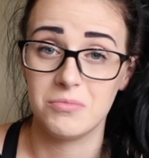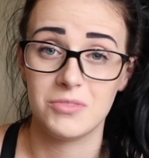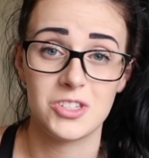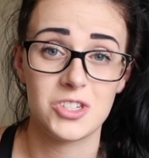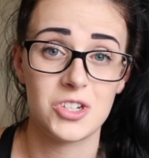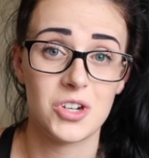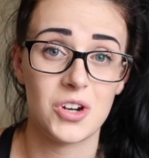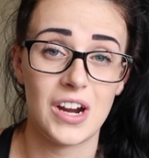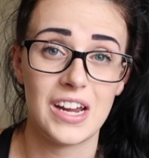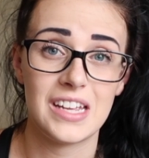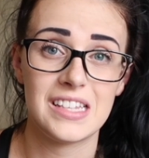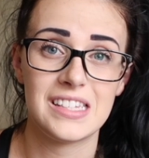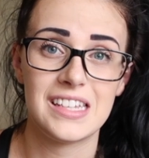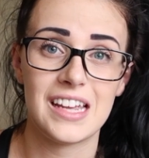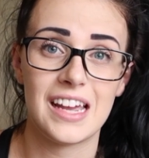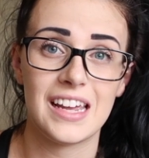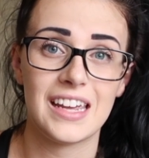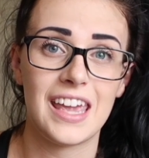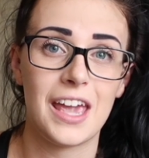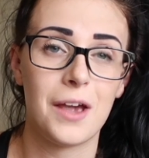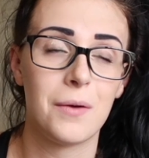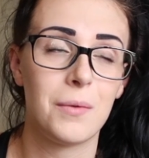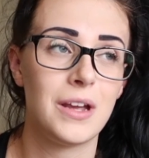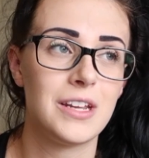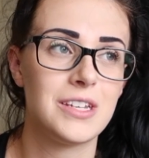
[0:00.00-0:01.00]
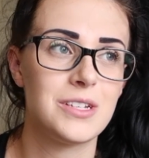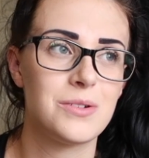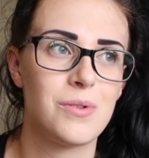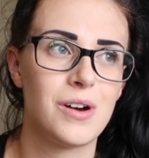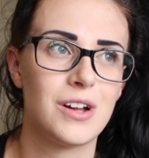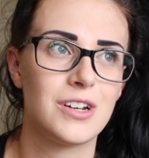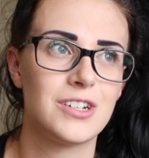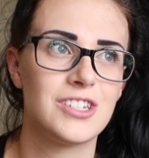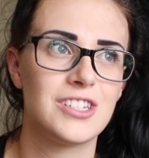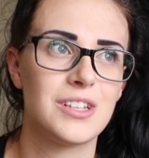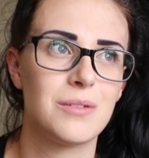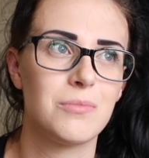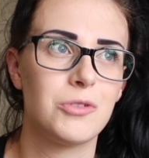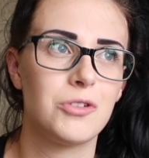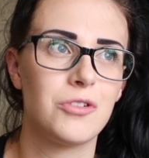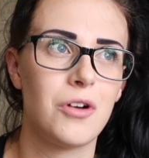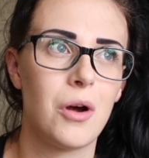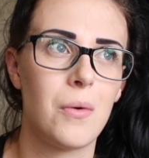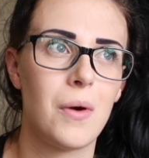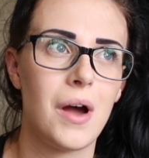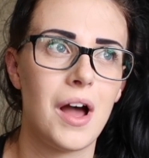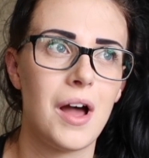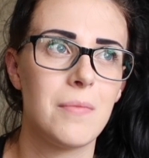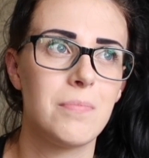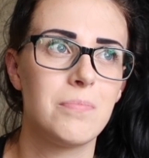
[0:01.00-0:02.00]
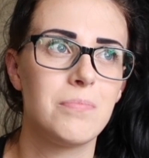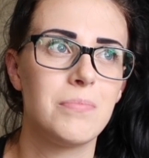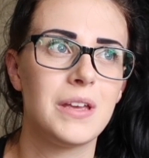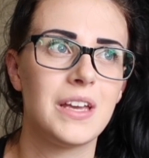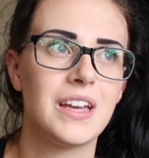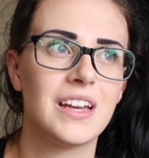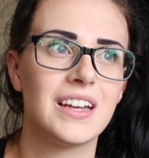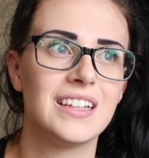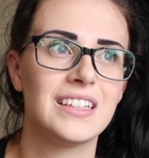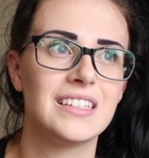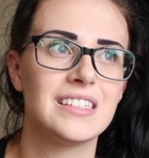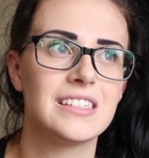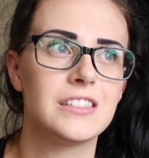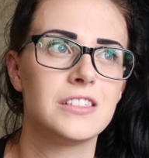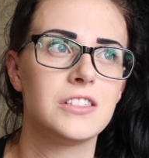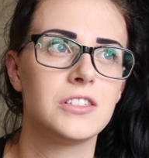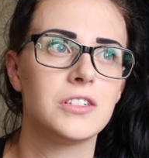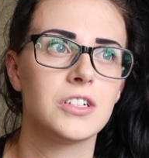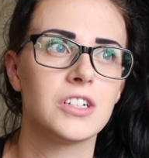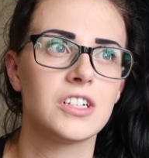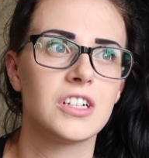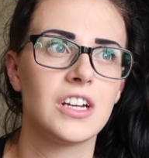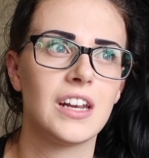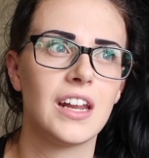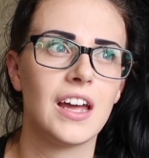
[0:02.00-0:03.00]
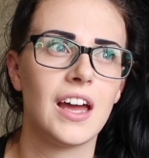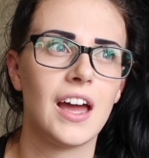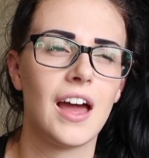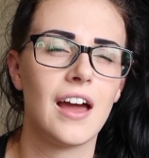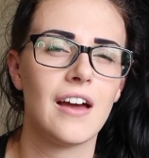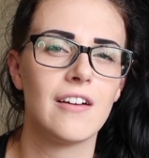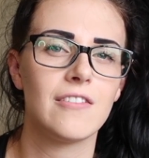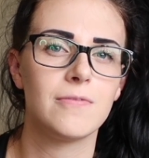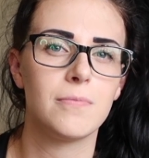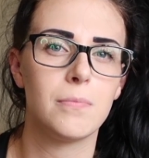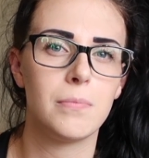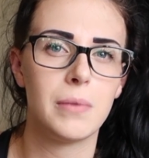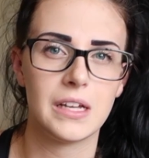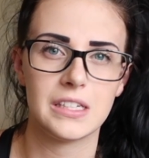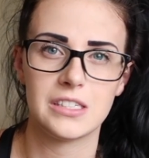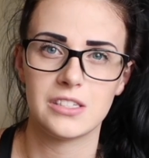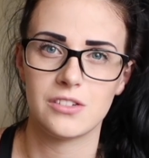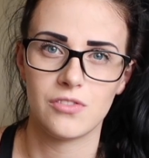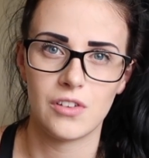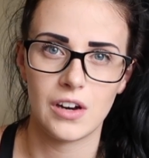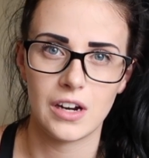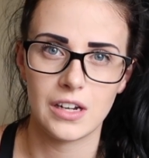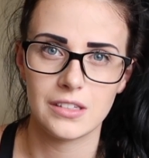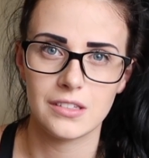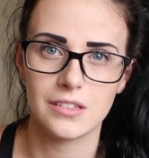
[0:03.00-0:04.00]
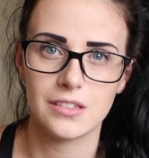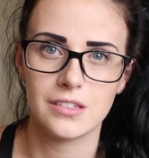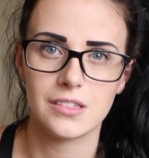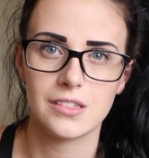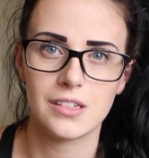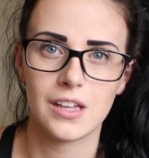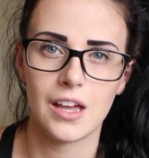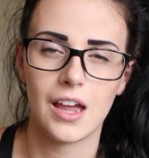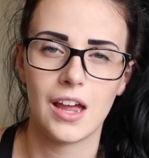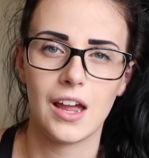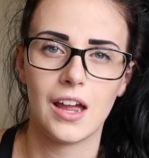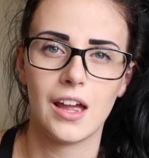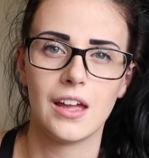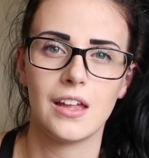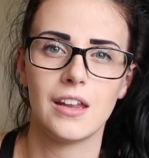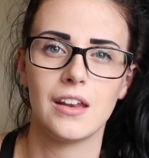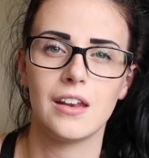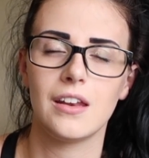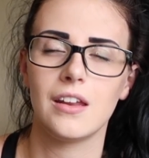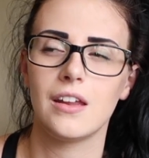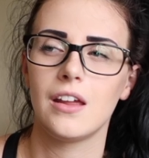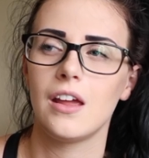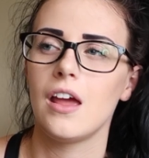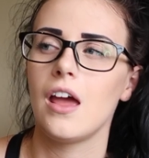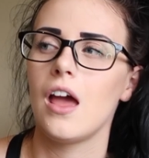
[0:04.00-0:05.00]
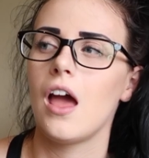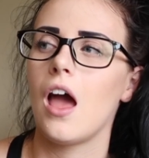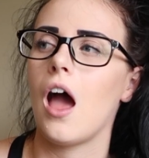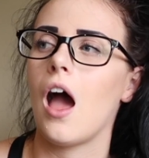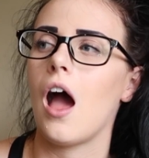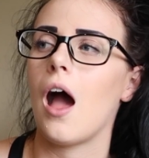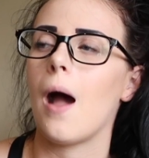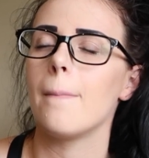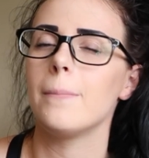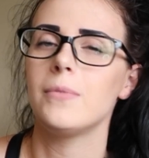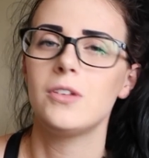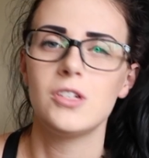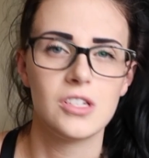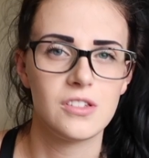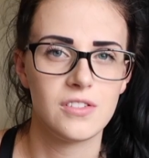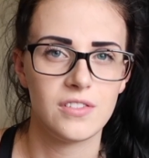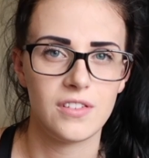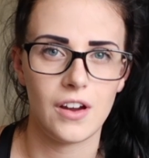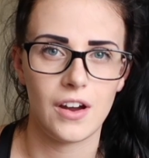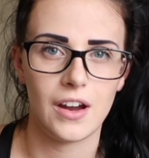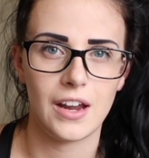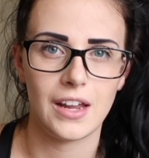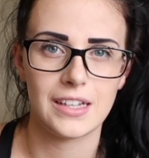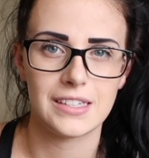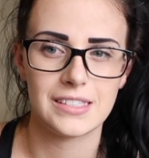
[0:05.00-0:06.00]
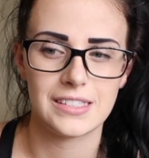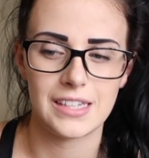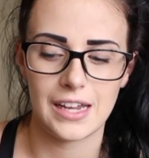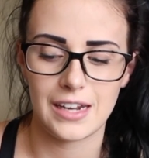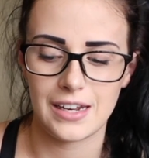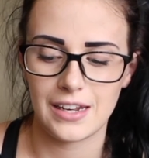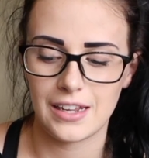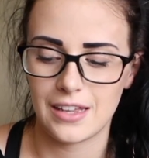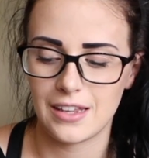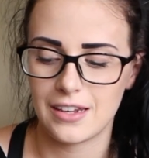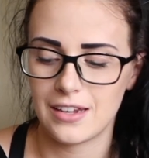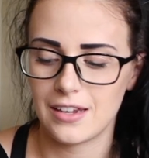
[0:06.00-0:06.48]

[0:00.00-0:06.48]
It's crazy. I can't wait to watch them grow up because they're gonna have best friends, and I'm just very excited.